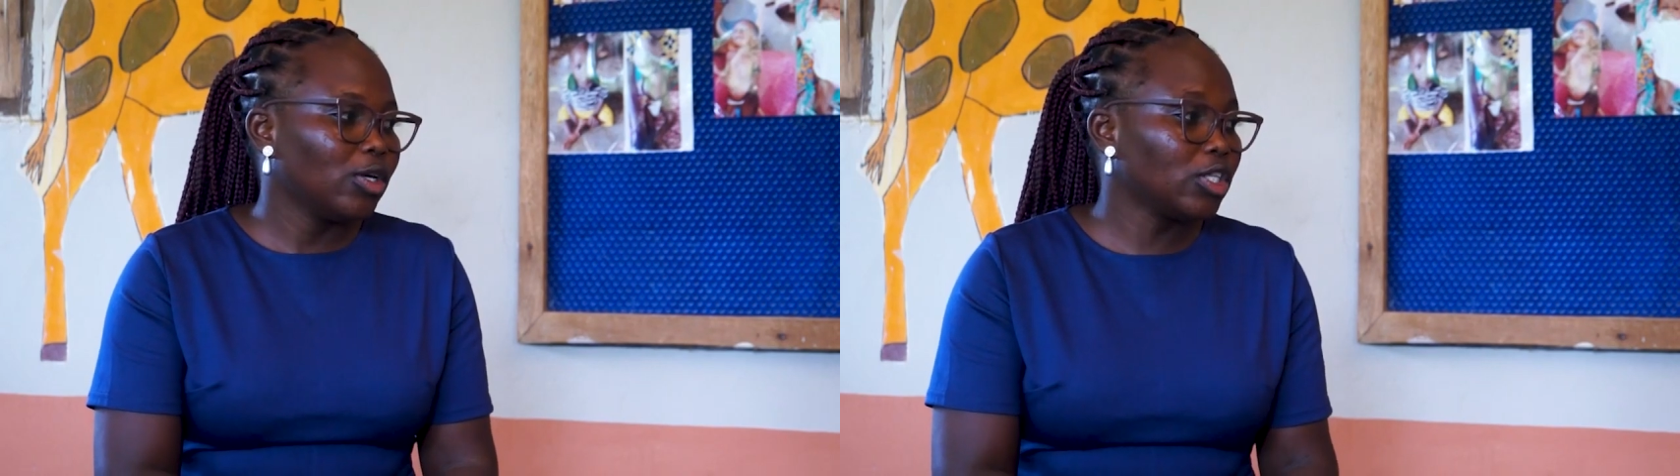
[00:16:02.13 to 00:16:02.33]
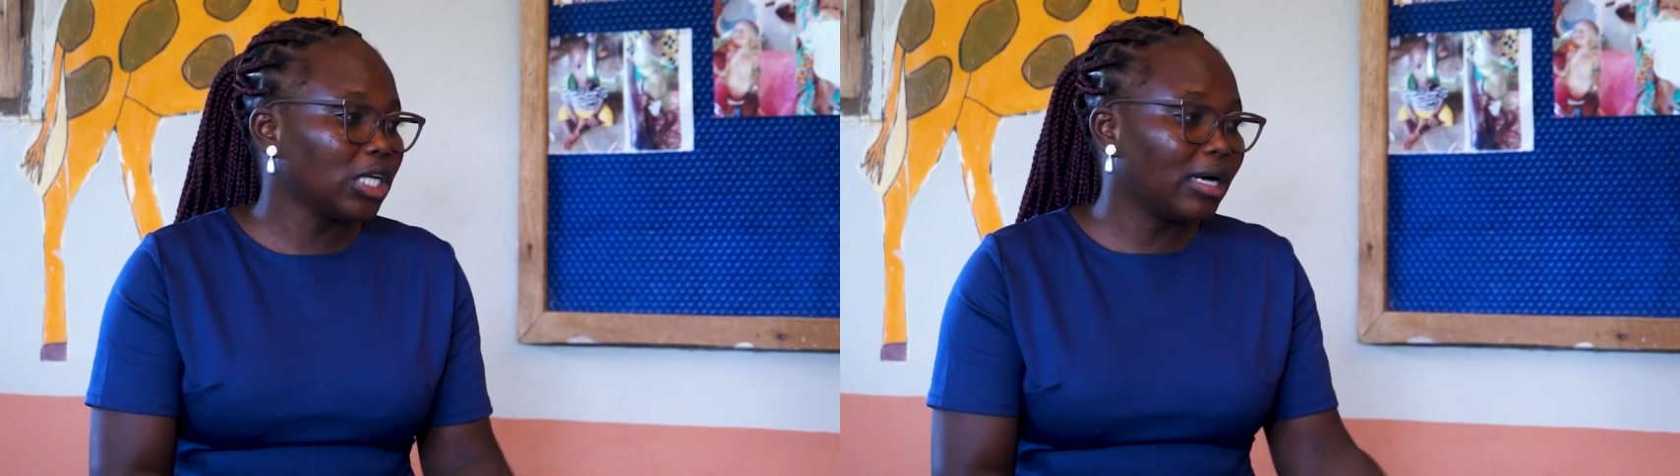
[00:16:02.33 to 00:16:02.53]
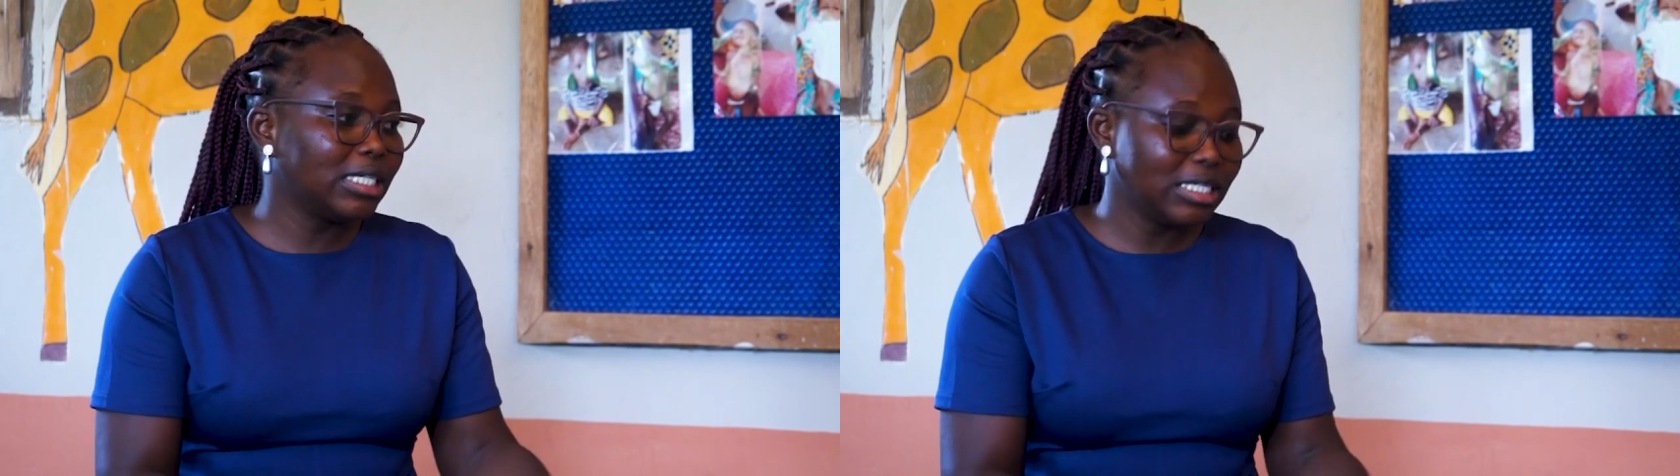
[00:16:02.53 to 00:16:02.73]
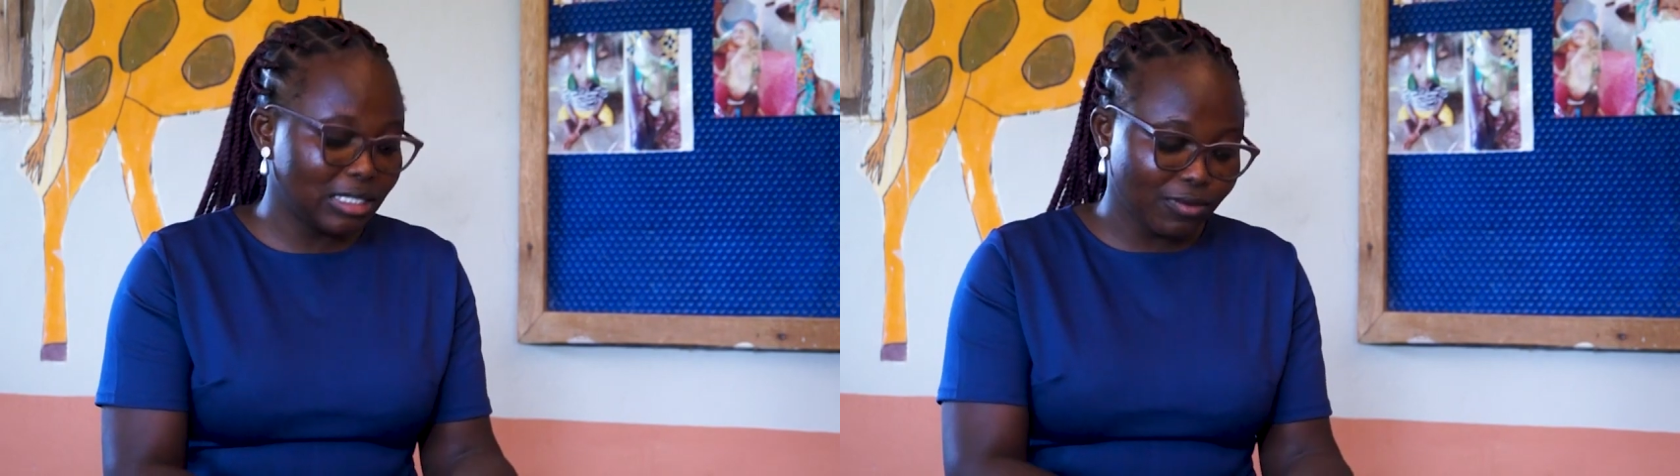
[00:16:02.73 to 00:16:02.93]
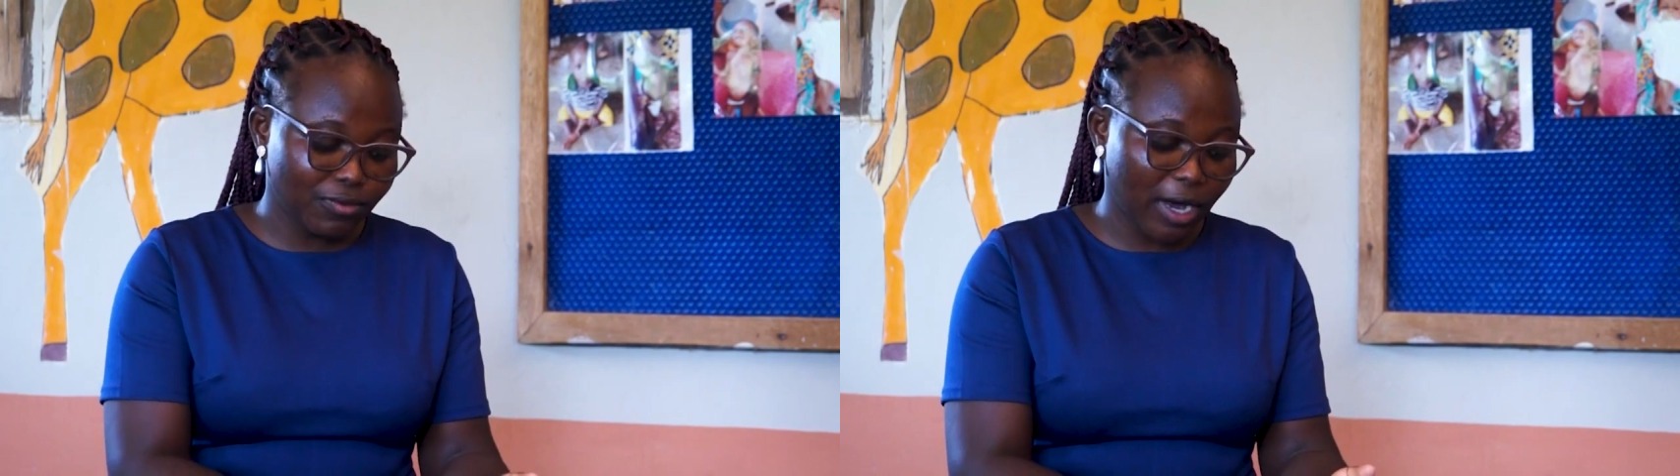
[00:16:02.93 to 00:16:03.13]
Your child
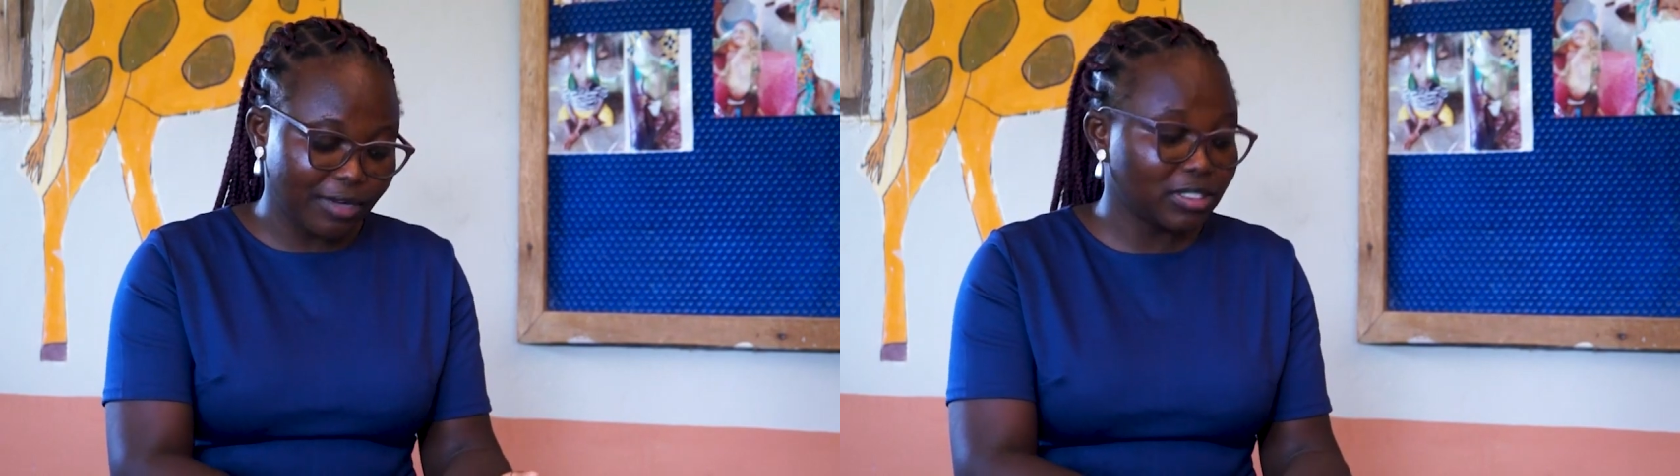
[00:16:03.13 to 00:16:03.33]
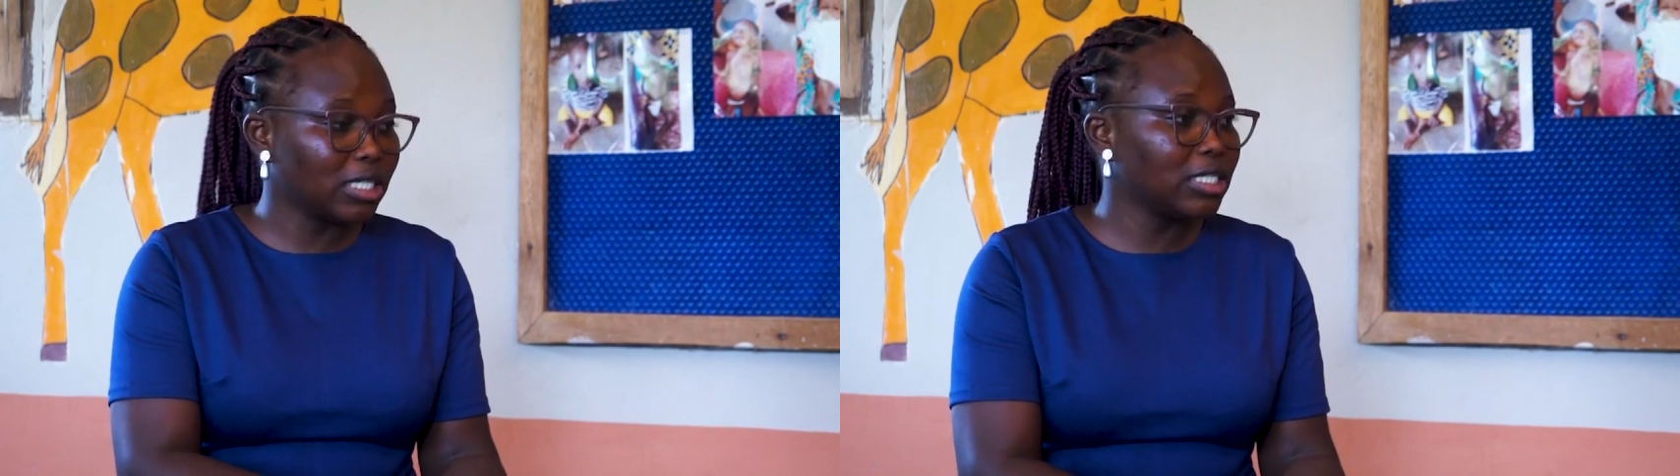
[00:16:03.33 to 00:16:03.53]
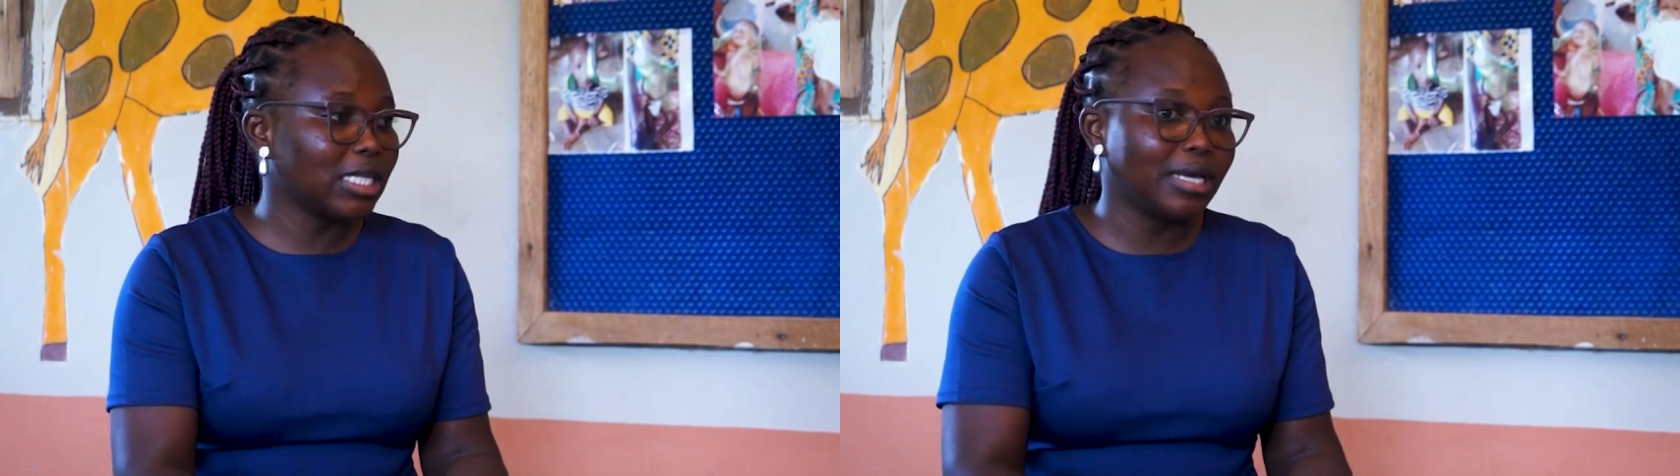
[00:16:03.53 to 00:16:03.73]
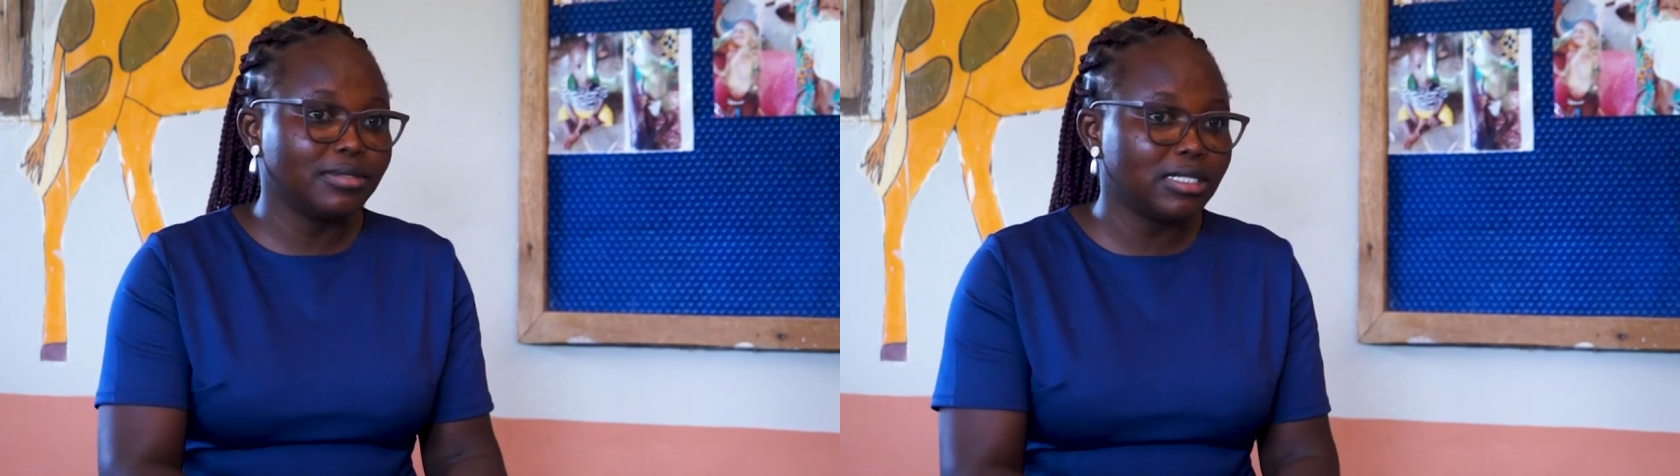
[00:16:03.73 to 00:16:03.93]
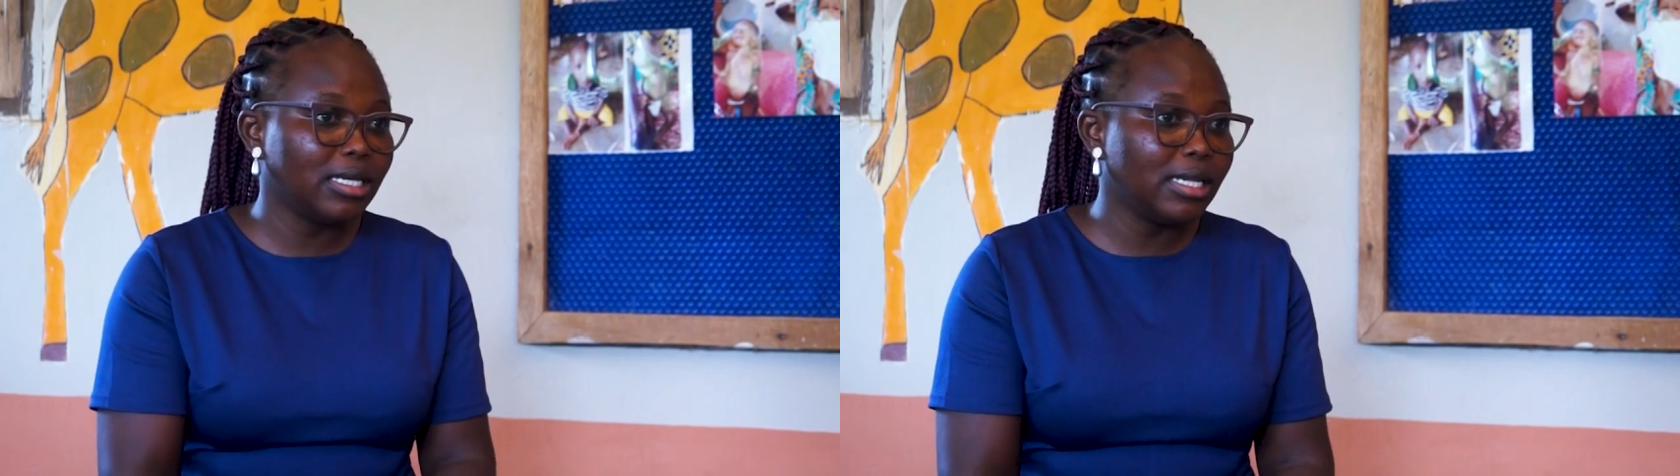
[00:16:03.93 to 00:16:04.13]
eating 5-6
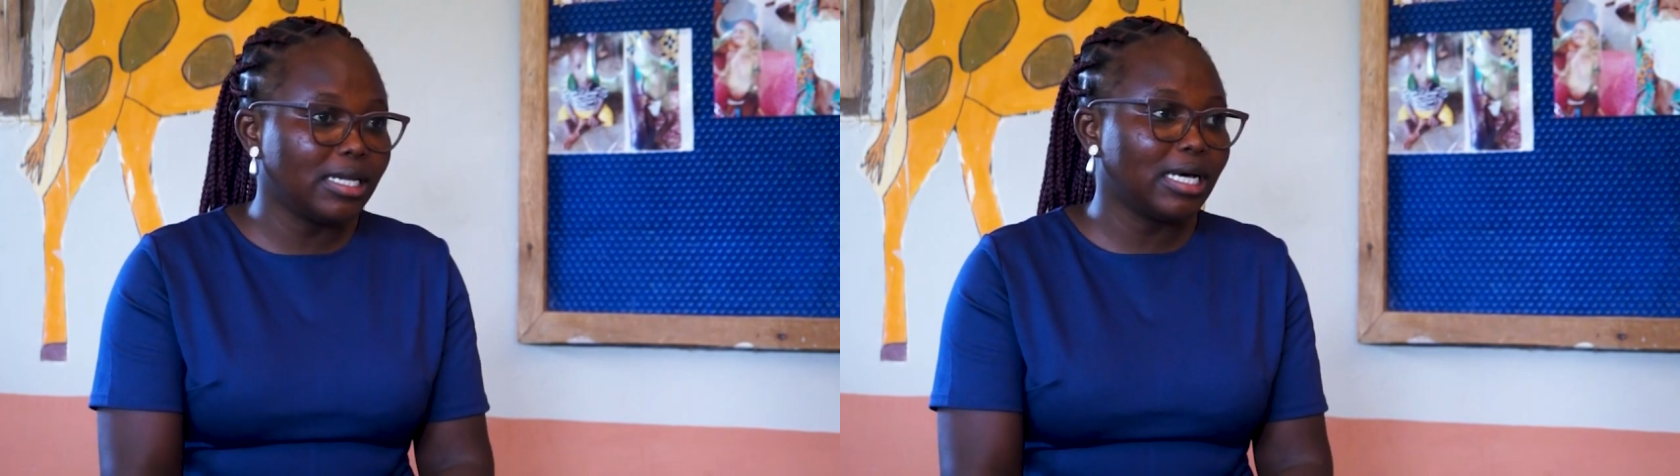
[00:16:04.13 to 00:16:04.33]
times in a day